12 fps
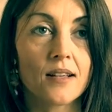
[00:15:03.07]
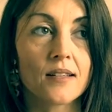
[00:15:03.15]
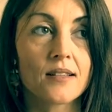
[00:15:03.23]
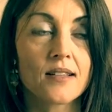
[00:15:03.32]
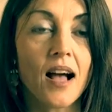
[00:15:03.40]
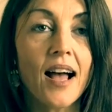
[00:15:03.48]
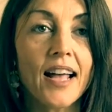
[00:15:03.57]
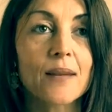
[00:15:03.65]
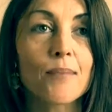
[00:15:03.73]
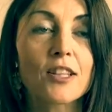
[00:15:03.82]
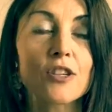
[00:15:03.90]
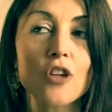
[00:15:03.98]
sign,
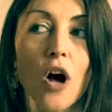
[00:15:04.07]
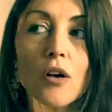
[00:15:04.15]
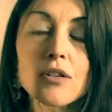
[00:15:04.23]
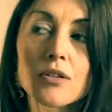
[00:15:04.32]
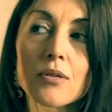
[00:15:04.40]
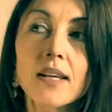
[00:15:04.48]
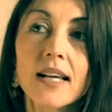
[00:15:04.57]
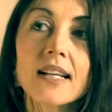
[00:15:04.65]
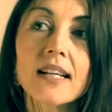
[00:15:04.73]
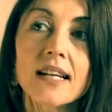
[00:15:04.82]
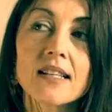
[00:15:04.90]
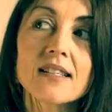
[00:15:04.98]
but there's also
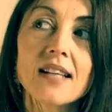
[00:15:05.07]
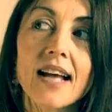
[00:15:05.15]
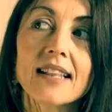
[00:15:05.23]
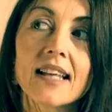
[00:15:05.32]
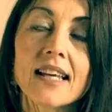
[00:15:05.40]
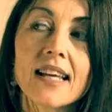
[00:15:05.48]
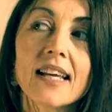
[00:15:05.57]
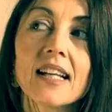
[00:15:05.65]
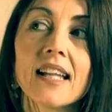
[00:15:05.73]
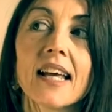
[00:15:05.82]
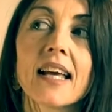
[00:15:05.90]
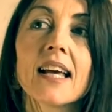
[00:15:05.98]
inside the
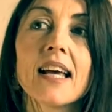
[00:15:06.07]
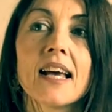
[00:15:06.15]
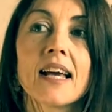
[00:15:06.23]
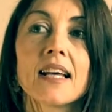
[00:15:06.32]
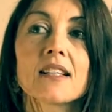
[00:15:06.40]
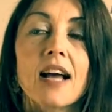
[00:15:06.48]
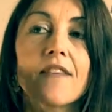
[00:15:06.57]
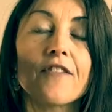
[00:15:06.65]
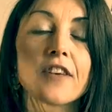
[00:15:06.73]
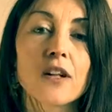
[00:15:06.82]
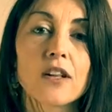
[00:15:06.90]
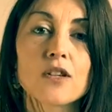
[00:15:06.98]
healing is, I
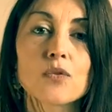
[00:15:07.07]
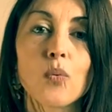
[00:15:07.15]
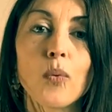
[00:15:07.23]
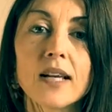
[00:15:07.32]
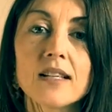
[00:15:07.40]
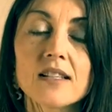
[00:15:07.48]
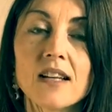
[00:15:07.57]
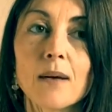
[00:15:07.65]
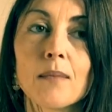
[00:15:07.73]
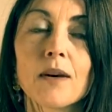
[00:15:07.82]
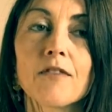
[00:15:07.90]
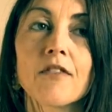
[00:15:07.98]
feel, this
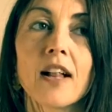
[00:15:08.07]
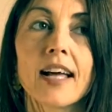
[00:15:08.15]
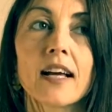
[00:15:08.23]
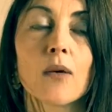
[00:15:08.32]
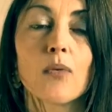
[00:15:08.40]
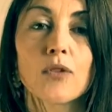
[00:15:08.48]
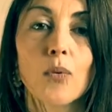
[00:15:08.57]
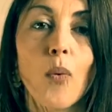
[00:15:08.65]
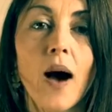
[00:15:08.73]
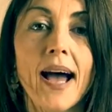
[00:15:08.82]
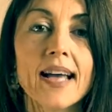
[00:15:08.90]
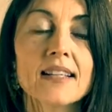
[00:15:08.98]
wisdom of like, oh, the
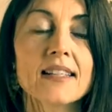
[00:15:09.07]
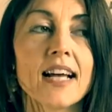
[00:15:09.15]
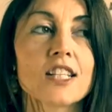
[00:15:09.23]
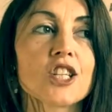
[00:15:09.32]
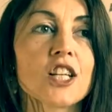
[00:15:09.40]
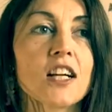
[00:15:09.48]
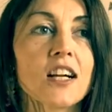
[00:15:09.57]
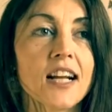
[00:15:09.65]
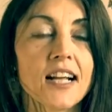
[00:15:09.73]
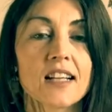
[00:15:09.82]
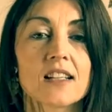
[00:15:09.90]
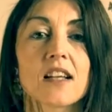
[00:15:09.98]
wise
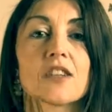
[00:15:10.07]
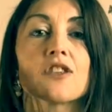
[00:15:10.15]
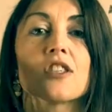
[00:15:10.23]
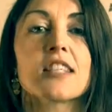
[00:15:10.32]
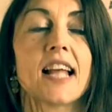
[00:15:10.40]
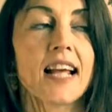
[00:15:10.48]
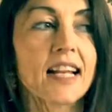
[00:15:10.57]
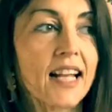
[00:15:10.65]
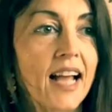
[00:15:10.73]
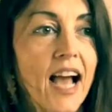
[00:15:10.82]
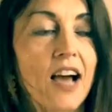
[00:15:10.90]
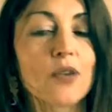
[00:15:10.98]
Sagittarian is
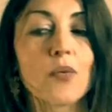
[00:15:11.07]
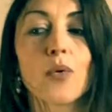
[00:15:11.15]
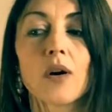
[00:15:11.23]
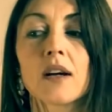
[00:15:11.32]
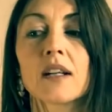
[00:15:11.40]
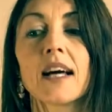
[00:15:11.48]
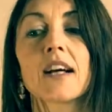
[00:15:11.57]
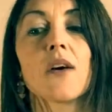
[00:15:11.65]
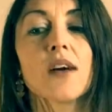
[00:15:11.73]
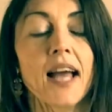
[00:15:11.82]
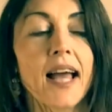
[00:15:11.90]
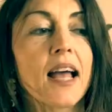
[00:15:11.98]
understanding how to work, like,
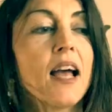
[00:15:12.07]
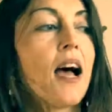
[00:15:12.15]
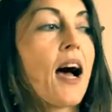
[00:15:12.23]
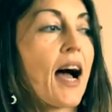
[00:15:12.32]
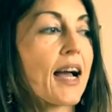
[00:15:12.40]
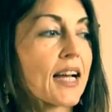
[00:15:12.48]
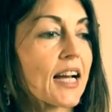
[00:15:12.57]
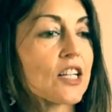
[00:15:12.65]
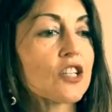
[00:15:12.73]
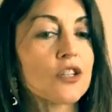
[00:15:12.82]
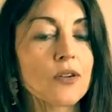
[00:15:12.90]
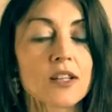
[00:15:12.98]
okay, I got to
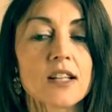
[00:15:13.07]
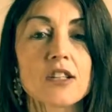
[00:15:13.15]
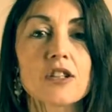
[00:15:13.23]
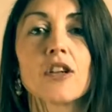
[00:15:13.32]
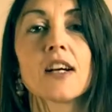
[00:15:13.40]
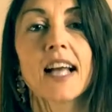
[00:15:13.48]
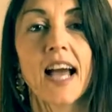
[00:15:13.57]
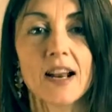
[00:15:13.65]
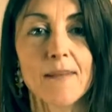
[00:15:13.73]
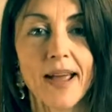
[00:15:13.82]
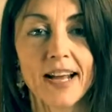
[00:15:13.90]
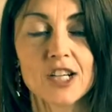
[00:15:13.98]
do, it's learning how
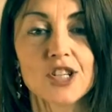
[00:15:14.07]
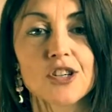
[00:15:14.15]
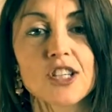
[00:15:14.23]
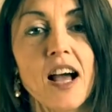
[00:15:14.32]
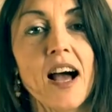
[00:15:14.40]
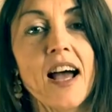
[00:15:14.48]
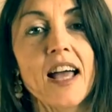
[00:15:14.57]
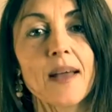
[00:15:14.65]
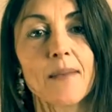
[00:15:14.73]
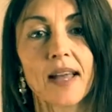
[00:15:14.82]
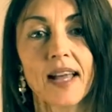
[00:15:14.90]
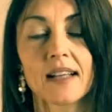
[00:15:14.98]
to manage your
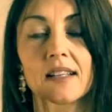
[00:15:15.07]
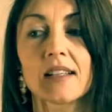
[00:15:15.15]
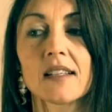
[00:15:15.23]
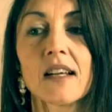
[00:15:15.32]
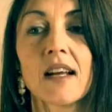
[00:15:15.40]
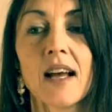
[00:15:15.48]
time and